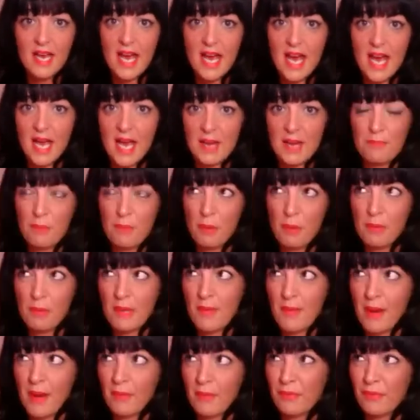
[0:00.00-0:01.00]
And probably
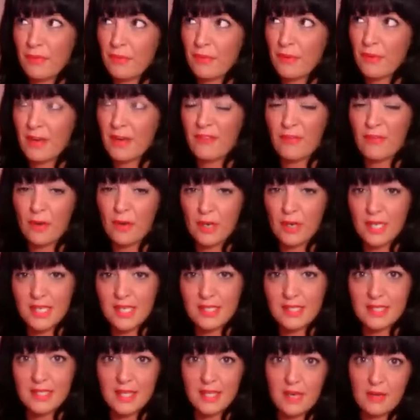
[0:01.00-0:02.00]
about 3 or 4
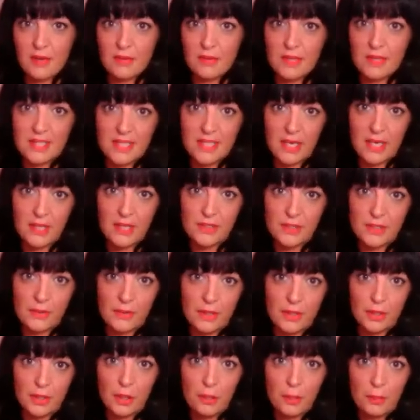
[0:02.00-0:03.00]
years ago they started doing
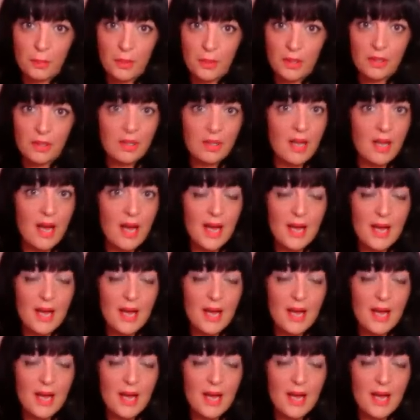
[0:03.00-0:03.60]
a couple